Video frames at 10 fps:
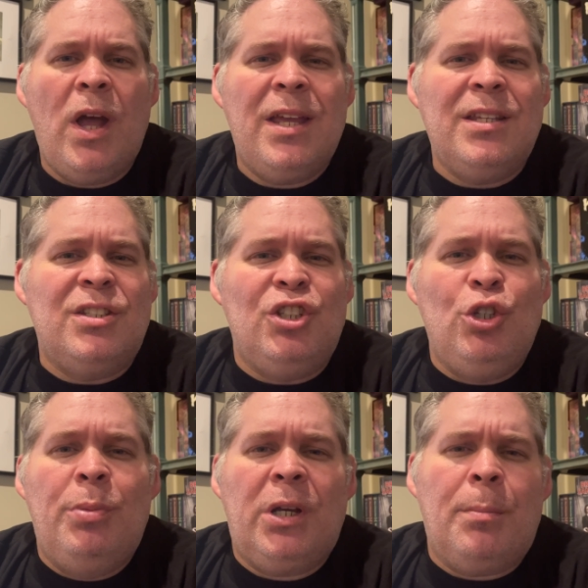is
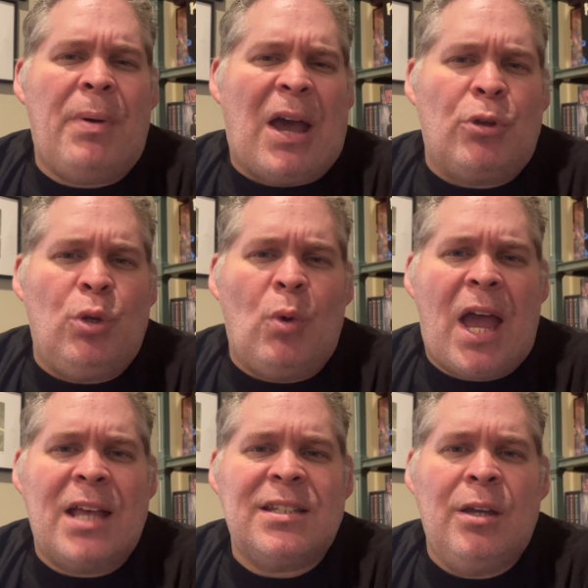Ubik about, you
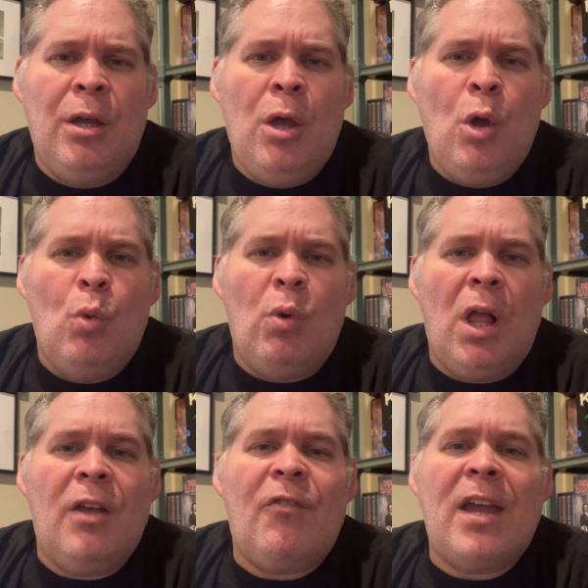ask?
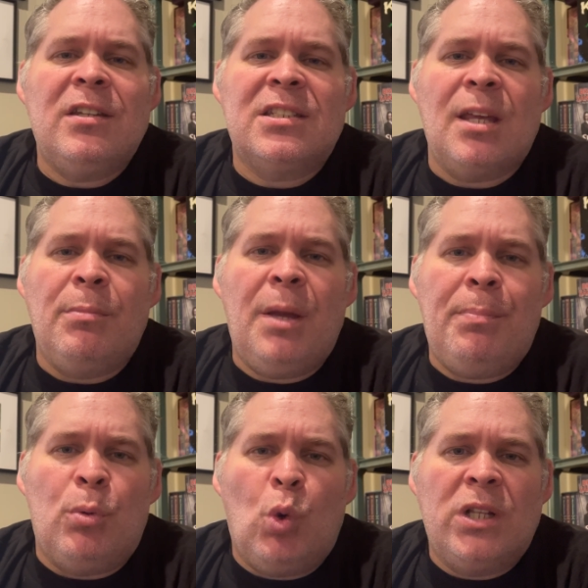Well, if I had to sum it up
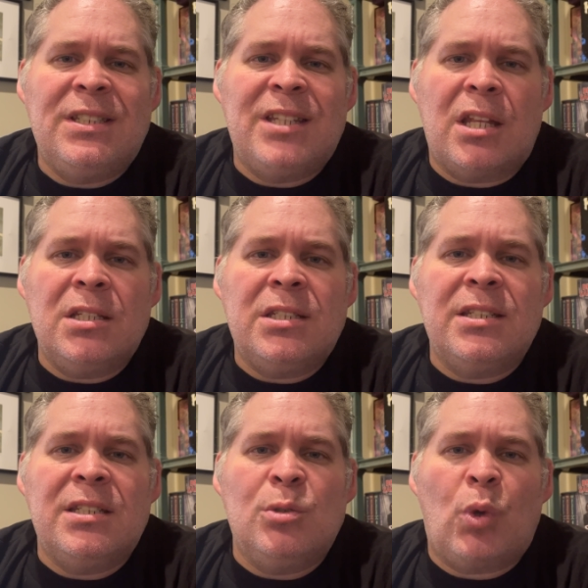in one sentence,
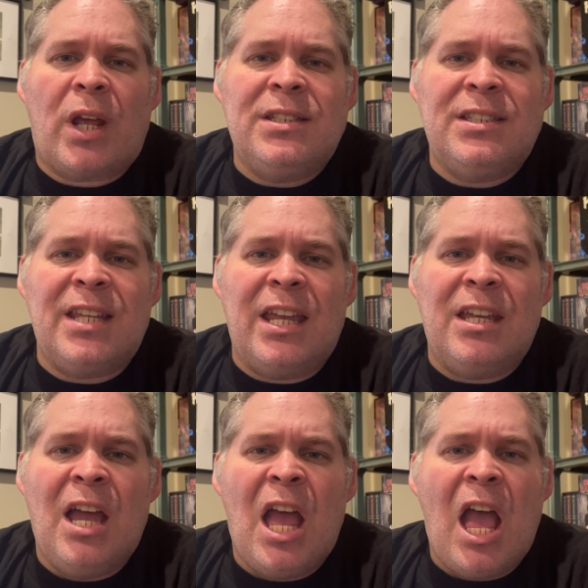this is what I'd
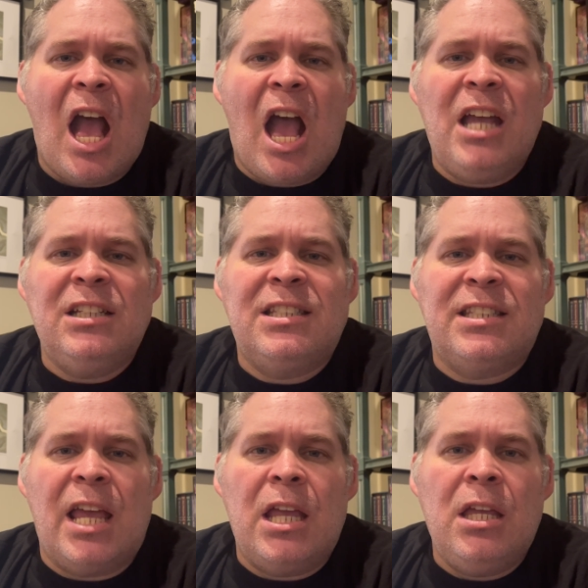say. I'd
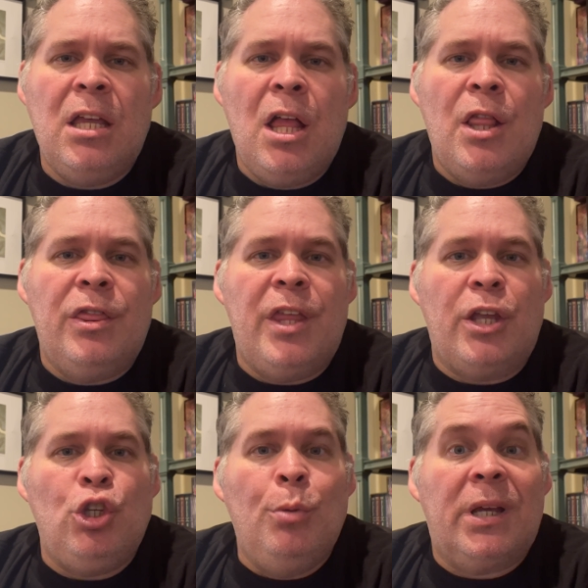say
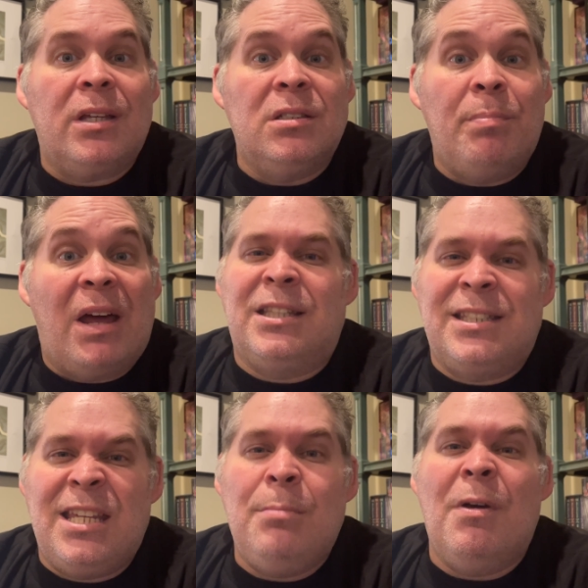that Ubik is about a
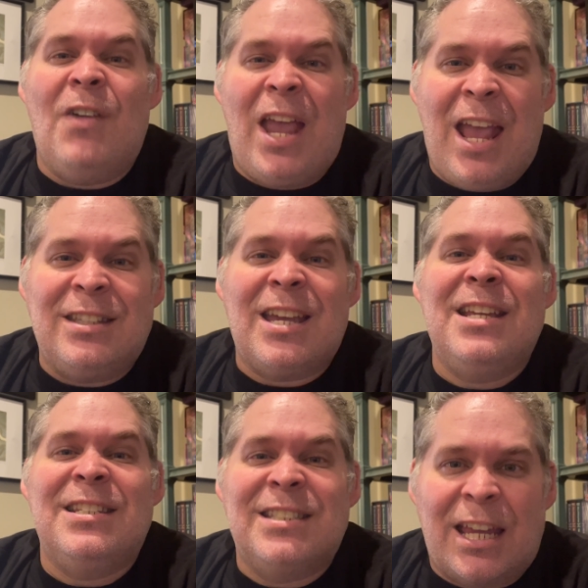team of
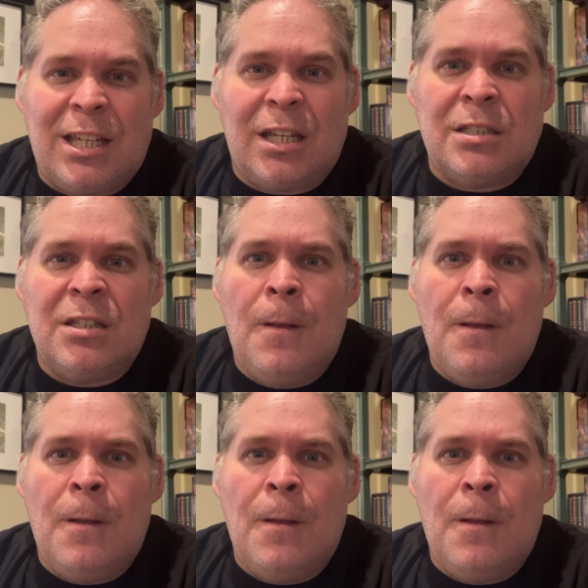anti-psychics